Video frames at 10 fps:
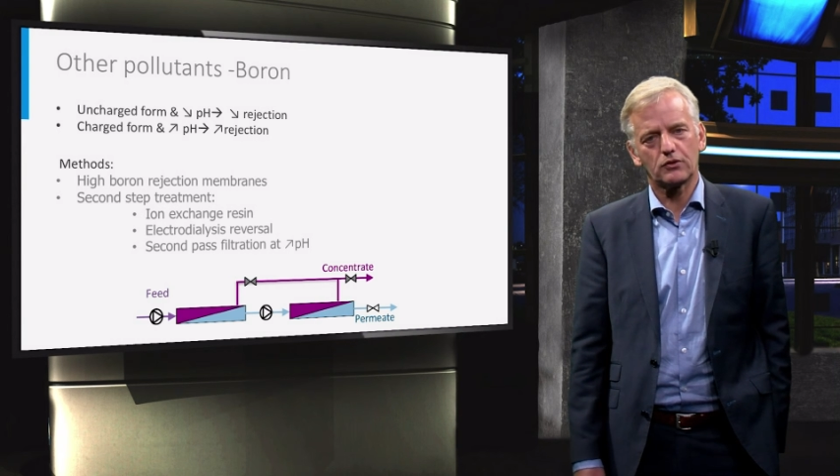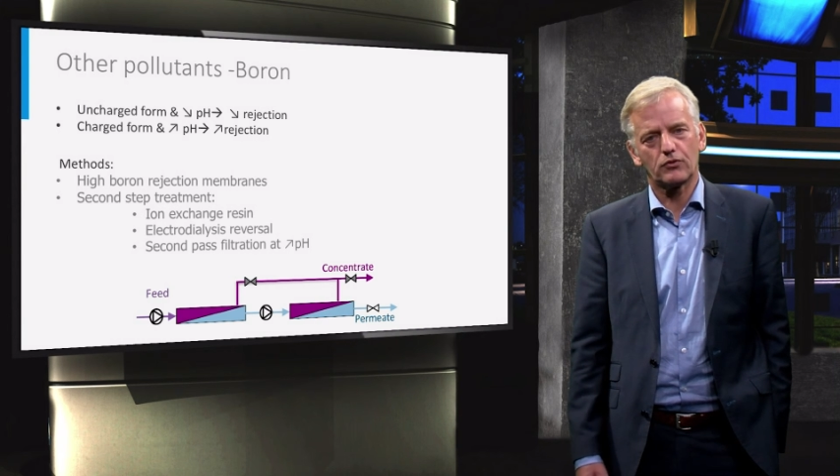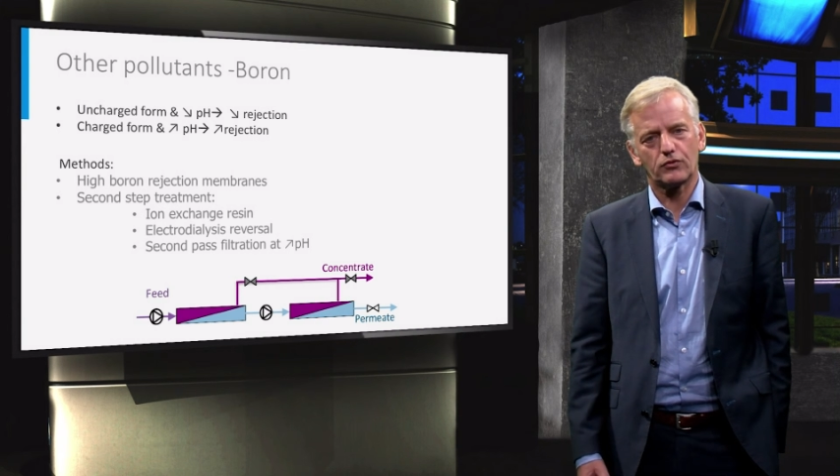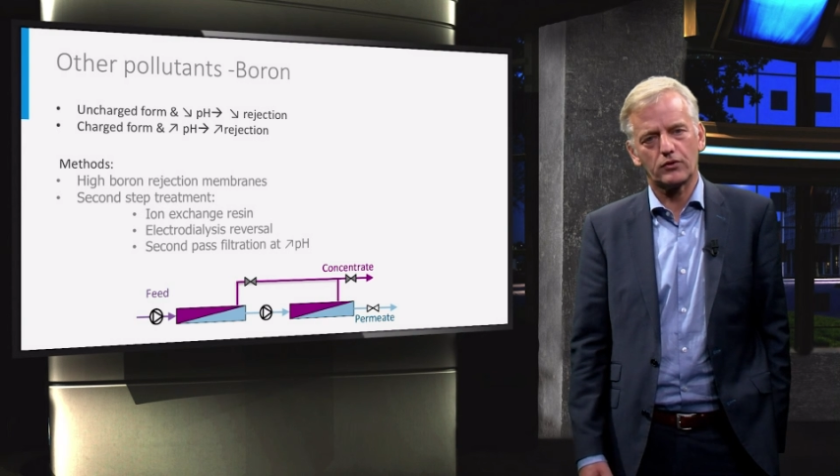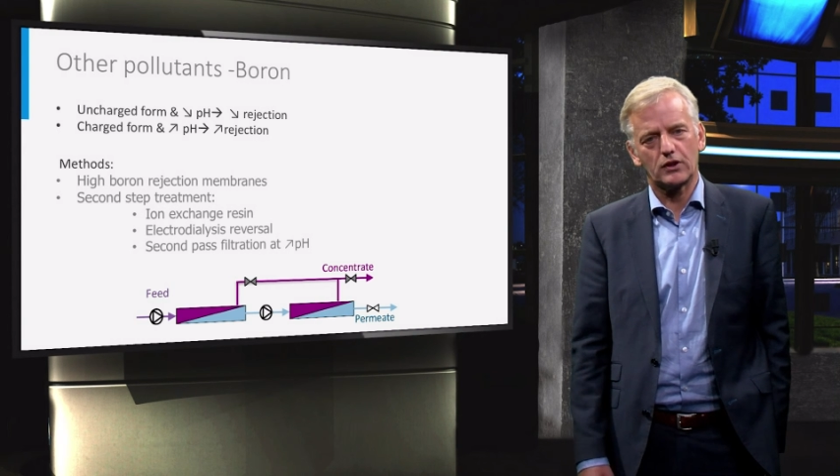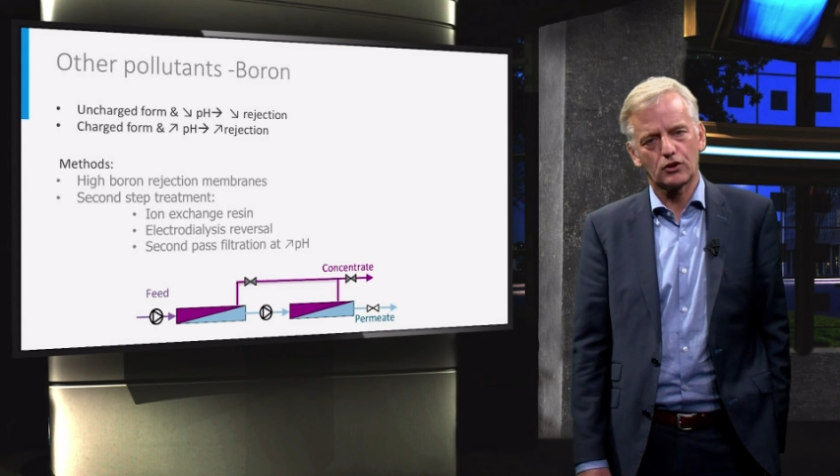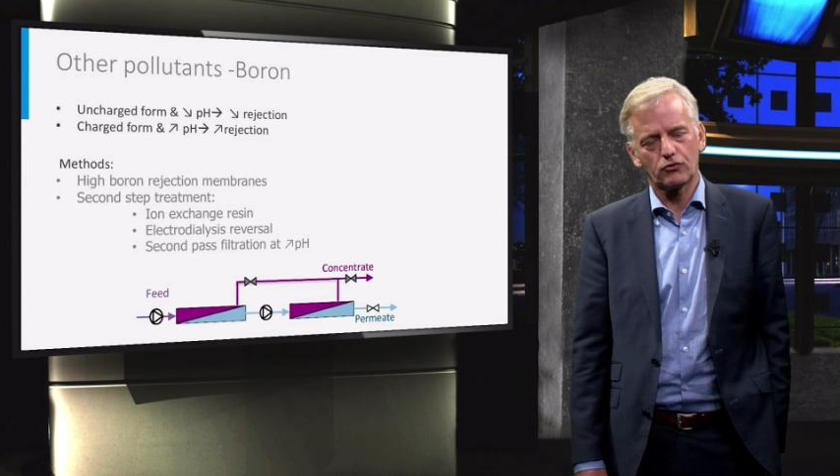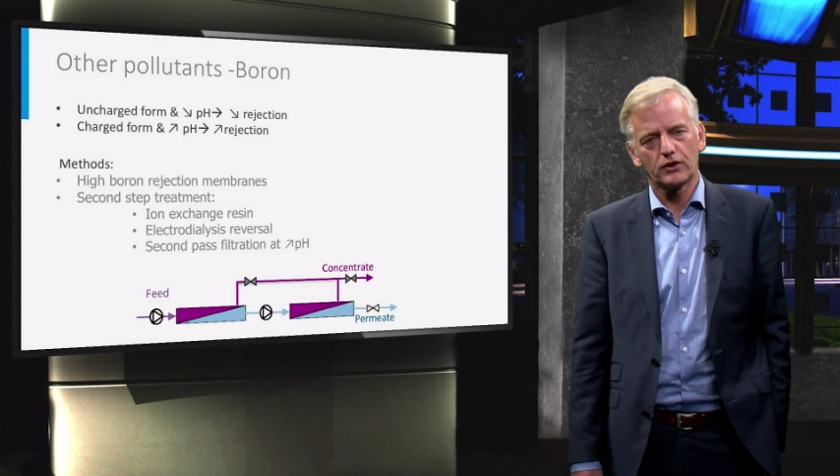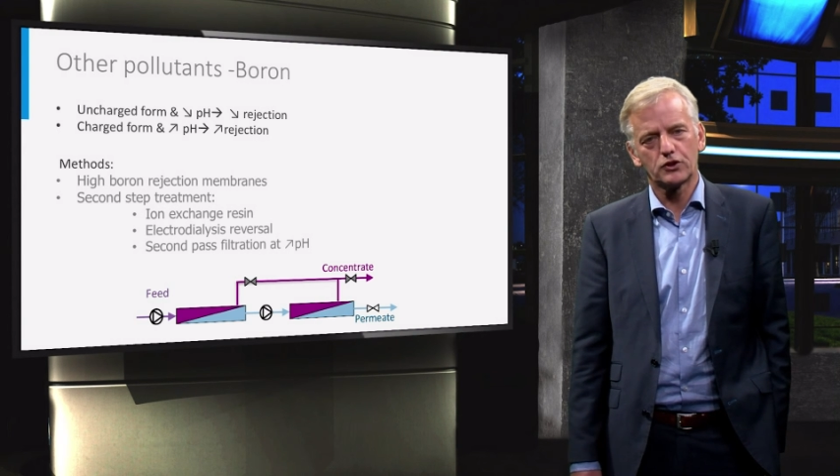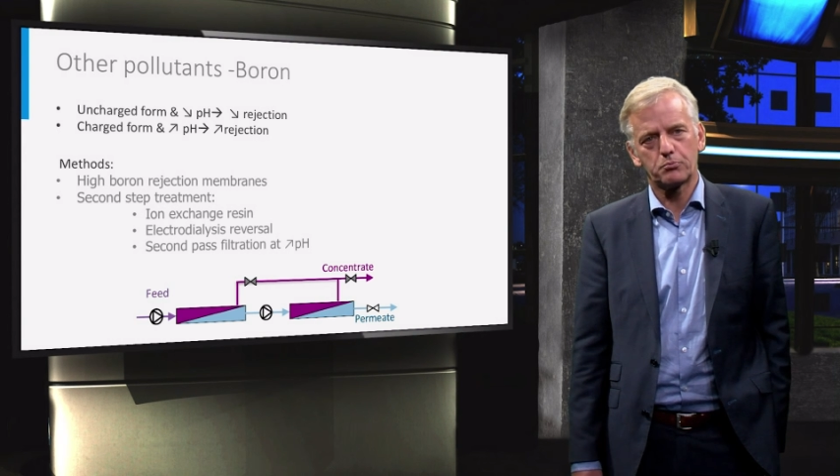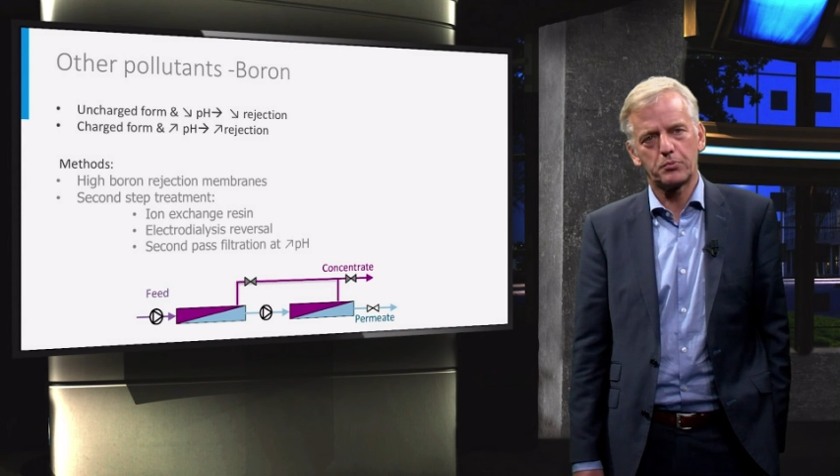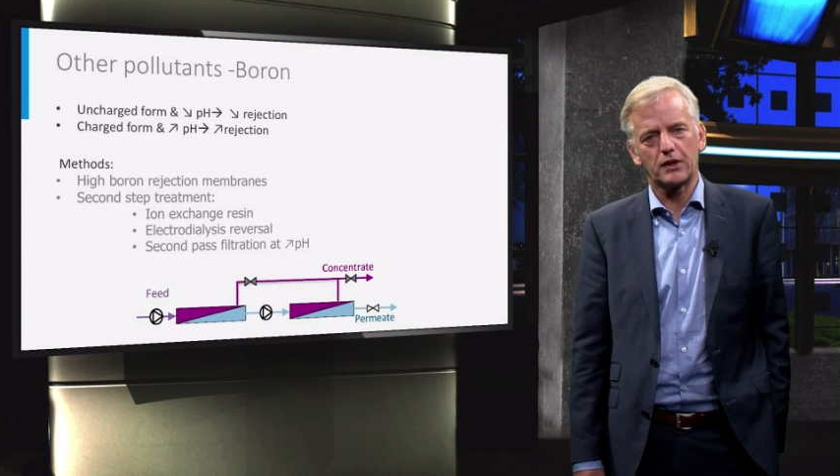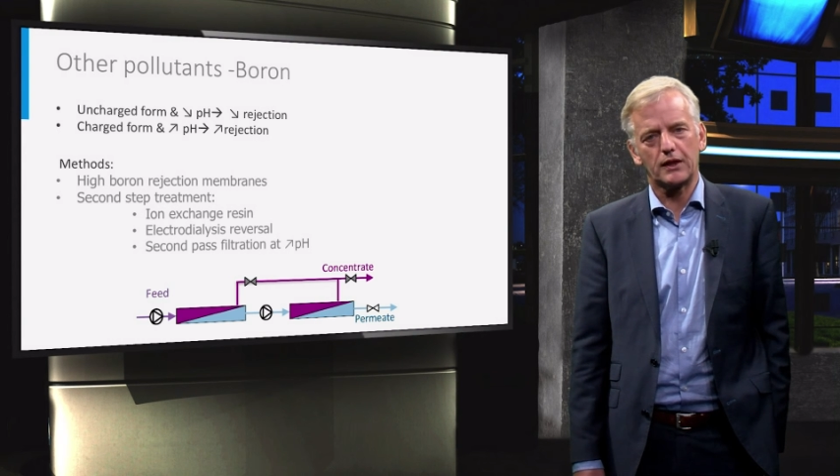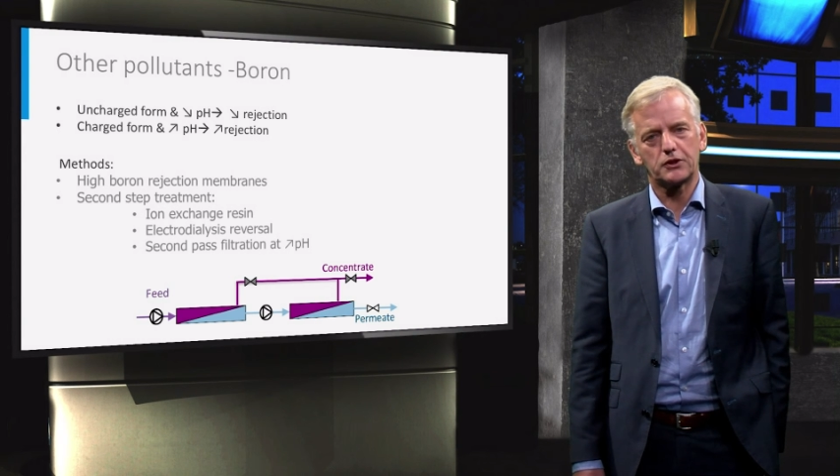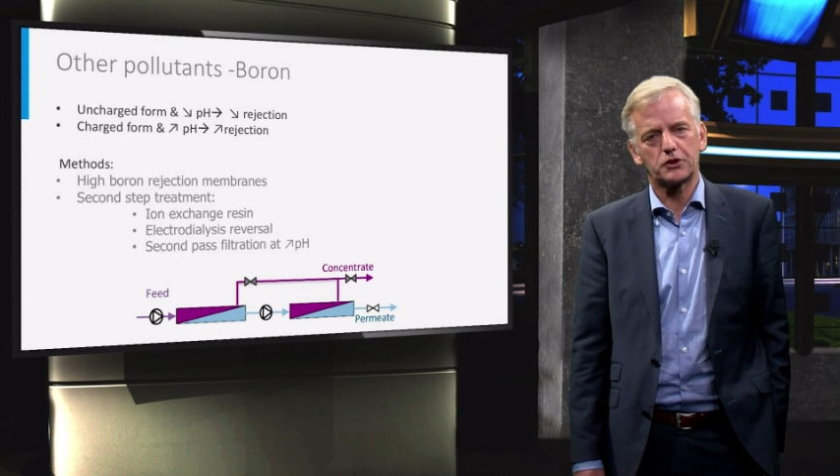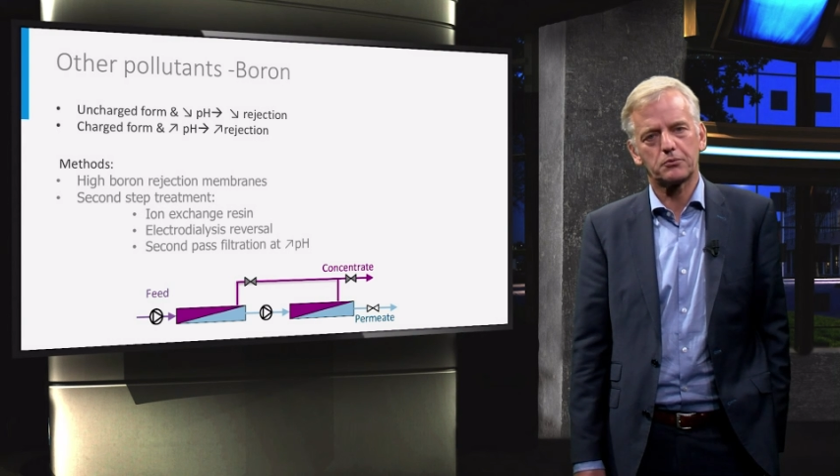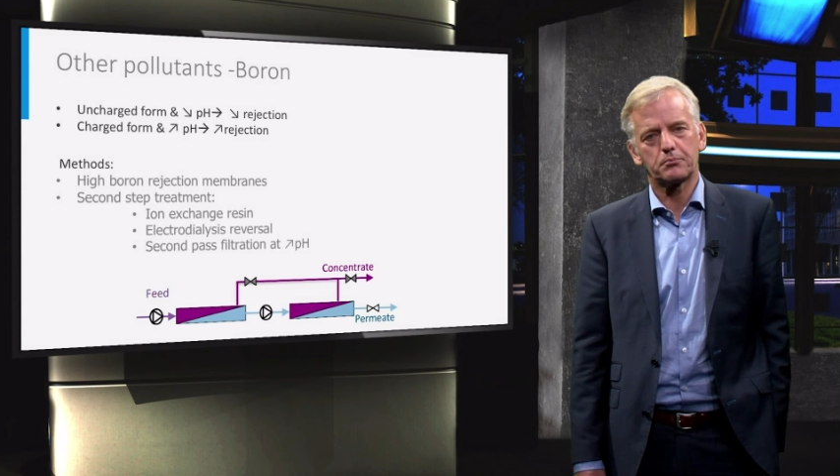with an increased pH.